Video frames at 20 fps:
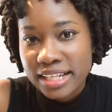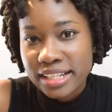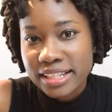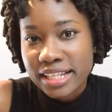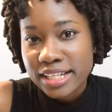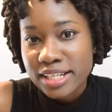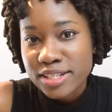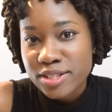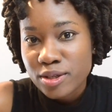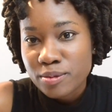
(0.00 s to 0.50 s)

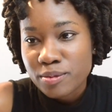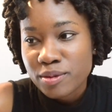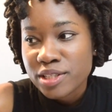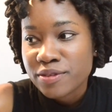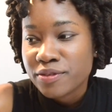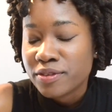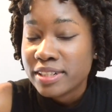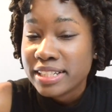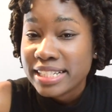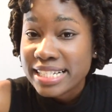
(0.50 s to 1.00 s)
Thank you so much
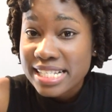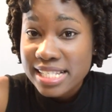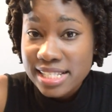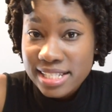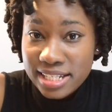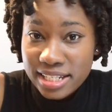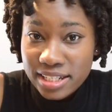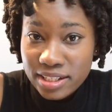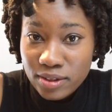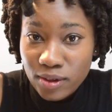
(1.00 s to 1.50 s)
for
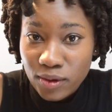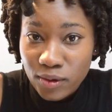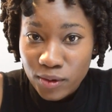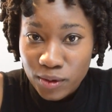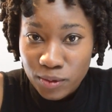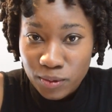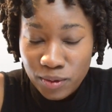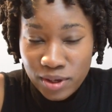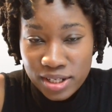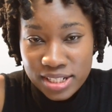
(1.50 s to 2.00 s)
listening
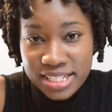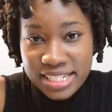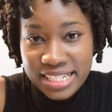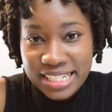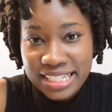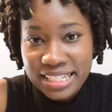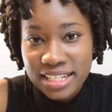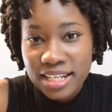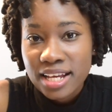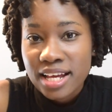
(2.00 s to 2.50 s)
or
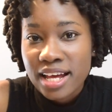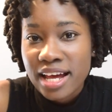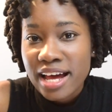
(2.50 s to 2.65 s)
watching.